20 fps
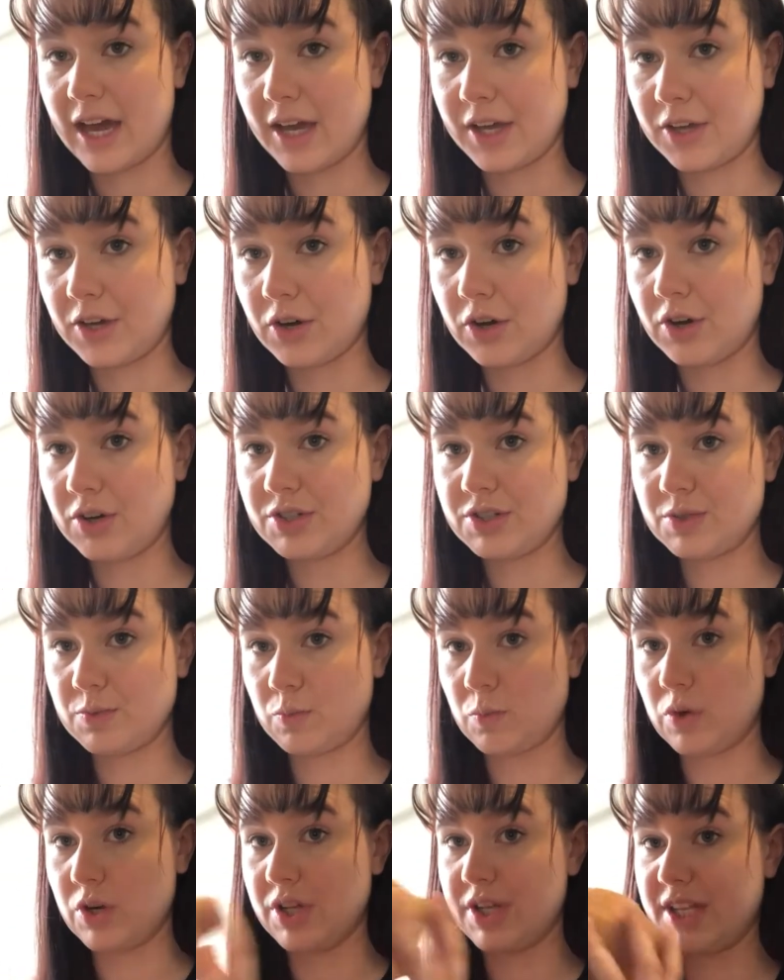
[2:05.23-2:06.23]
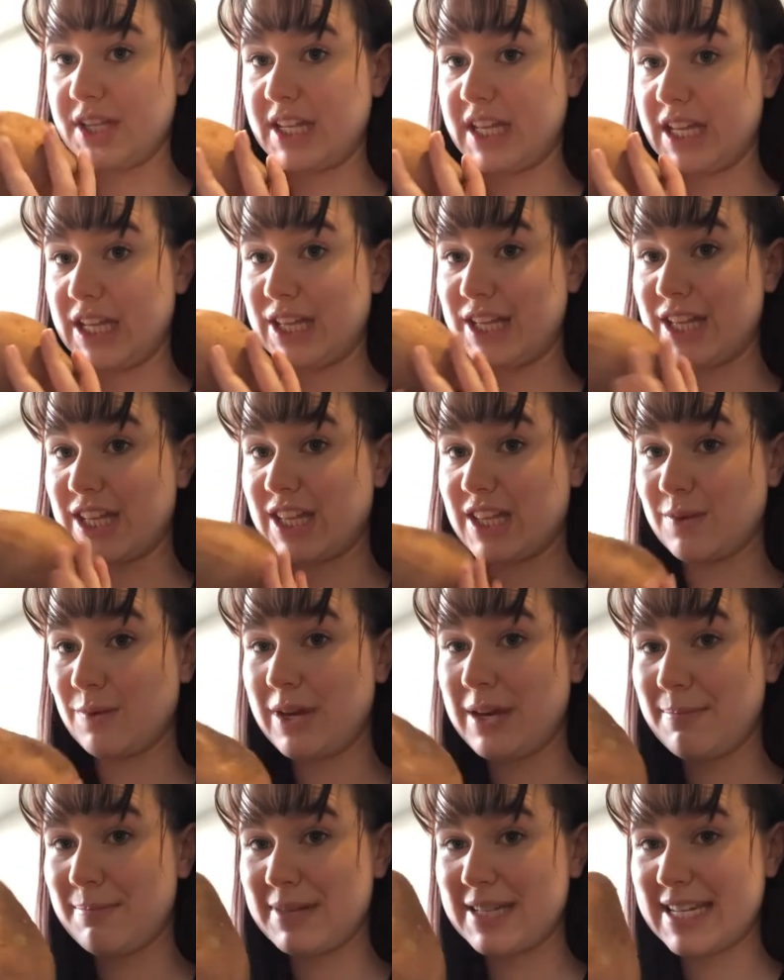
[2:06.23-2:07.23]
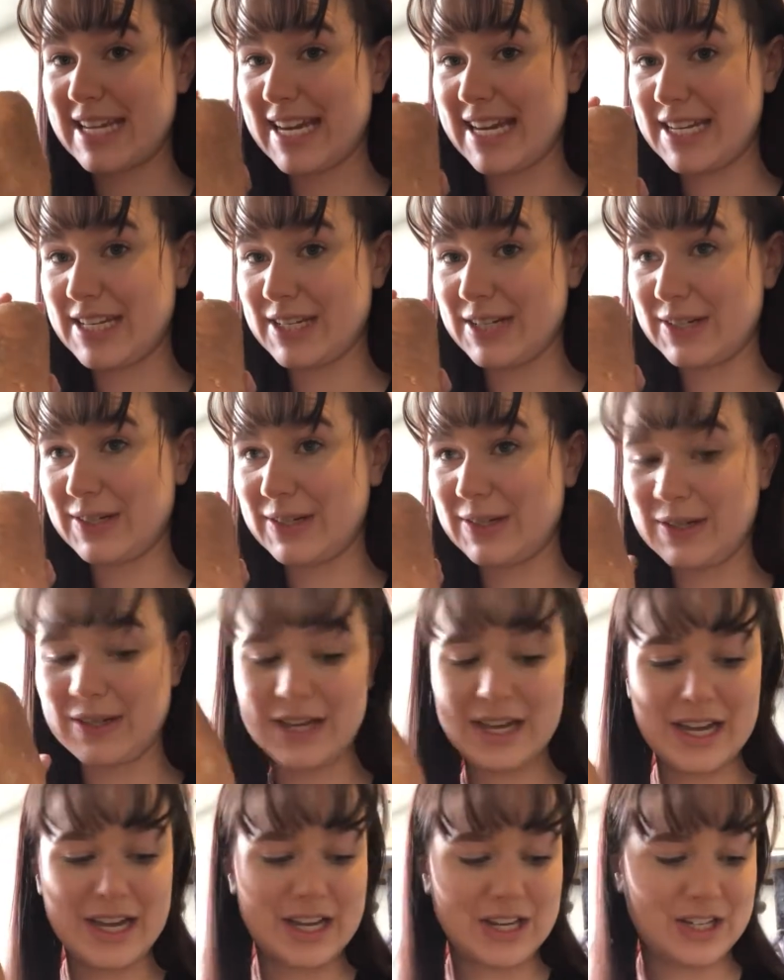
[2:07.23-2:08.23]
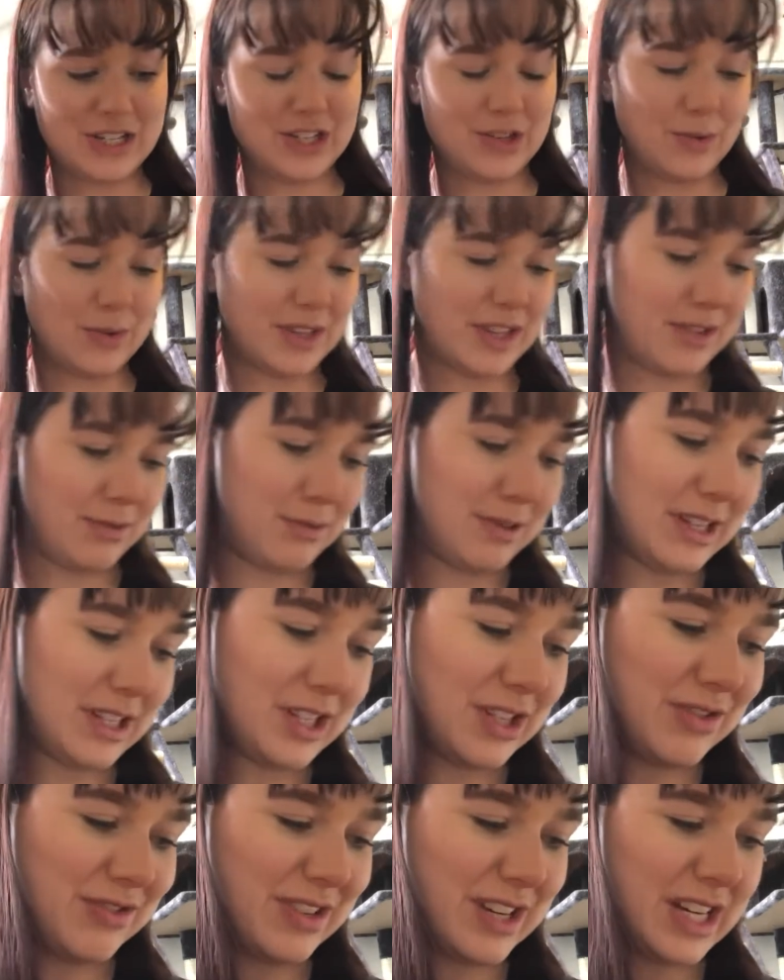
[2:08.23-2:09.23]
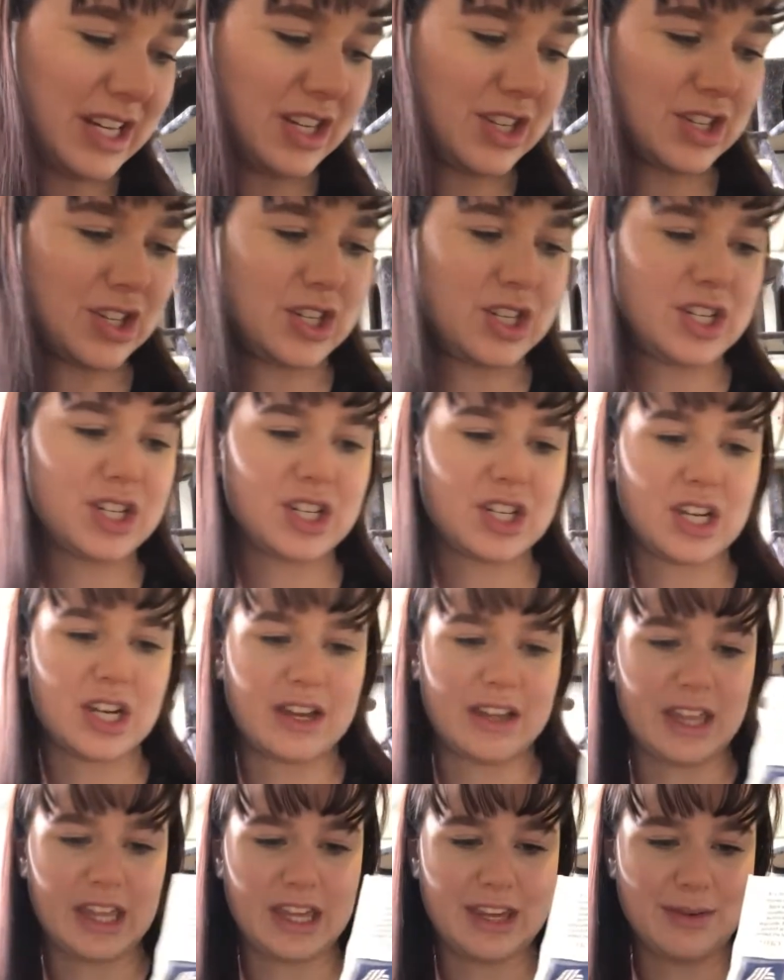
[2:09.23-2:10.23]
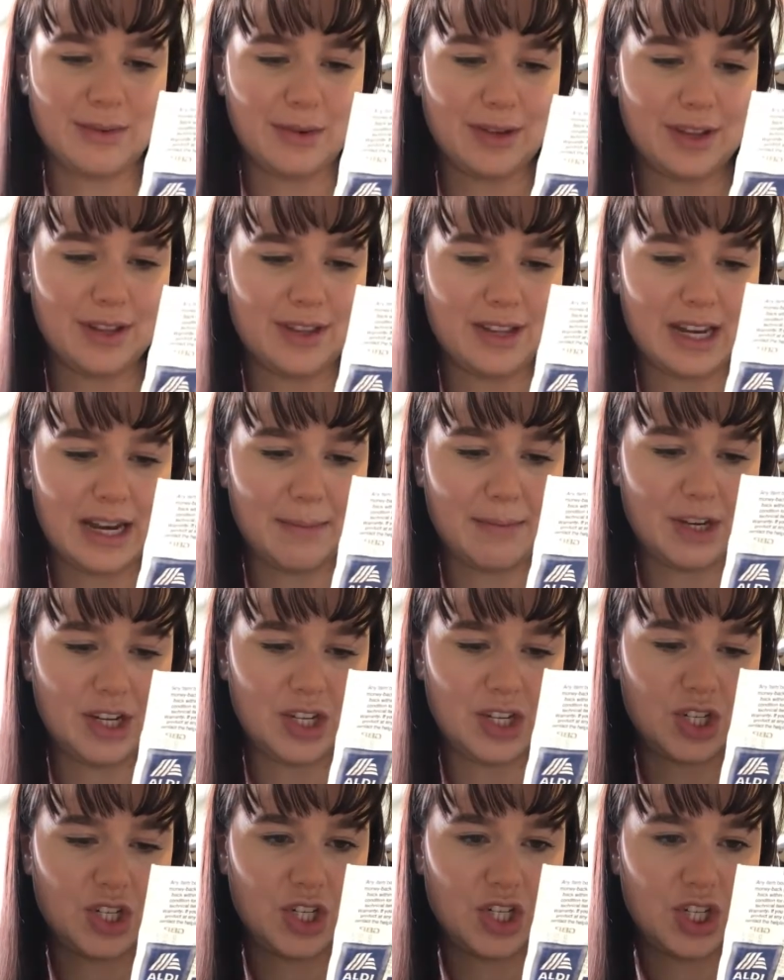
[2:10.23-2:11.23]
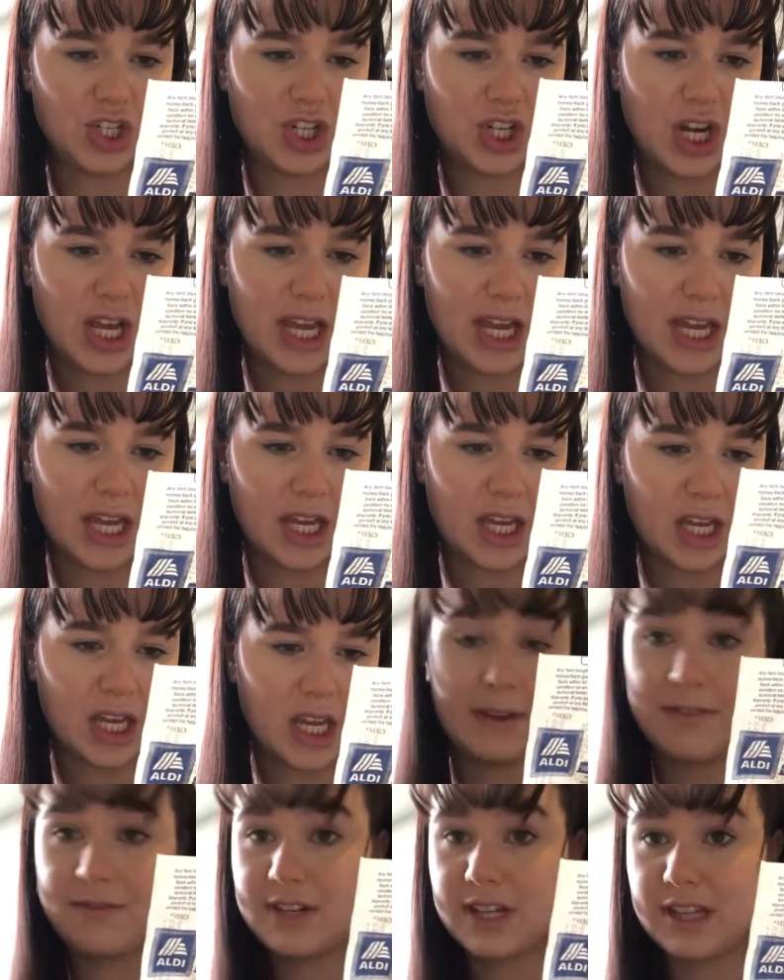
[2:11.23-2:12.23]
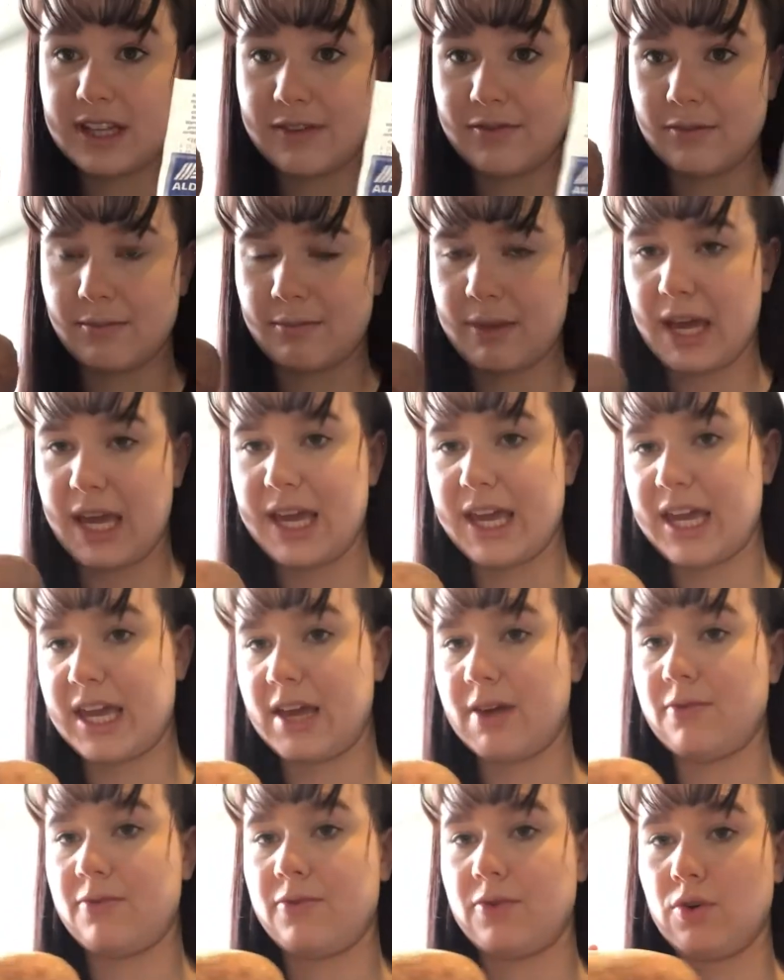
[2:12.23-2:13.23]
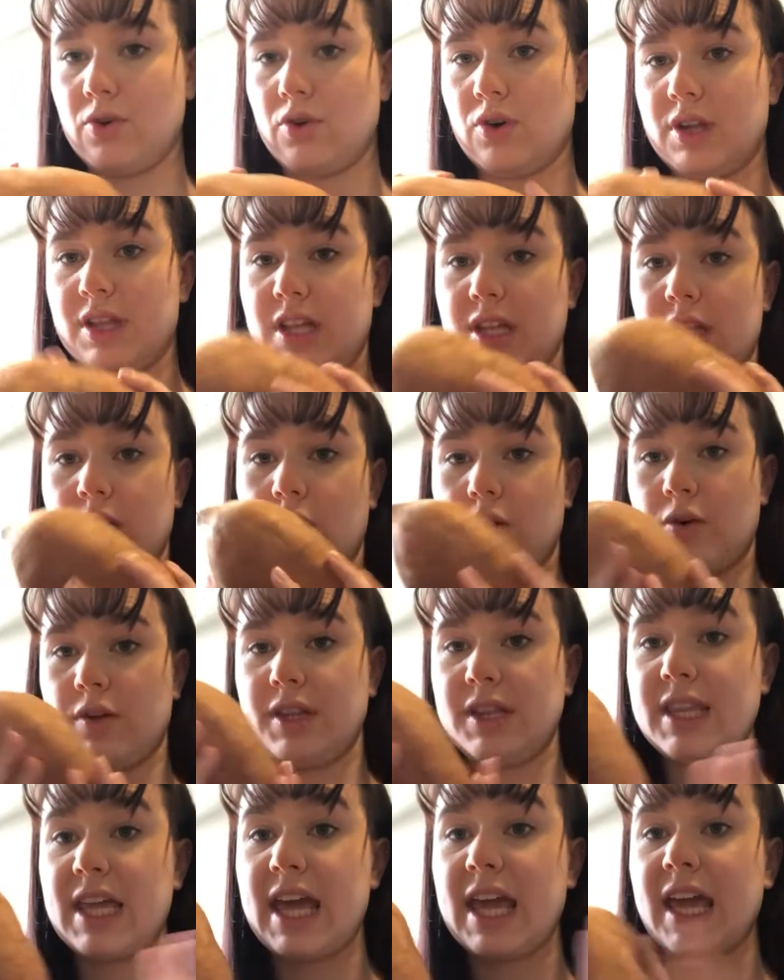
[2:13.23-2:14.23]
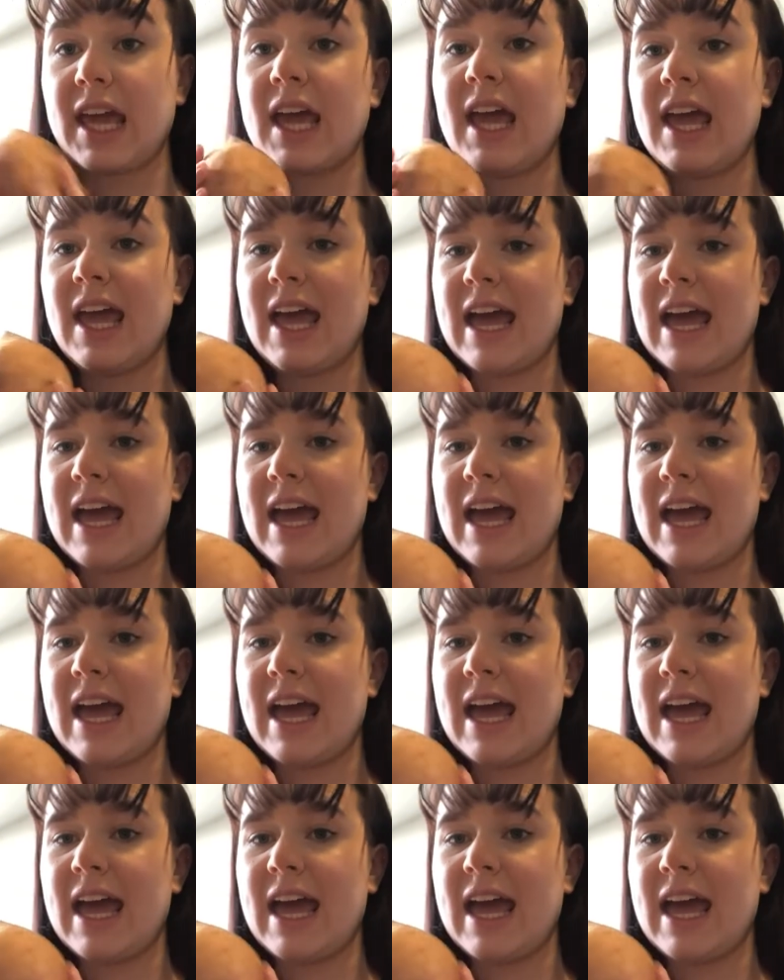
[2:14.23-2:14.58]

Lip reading: got was this sweet potato. Do you know what? This was actually really good. I think it was, let me just check, 57p for this whole thing.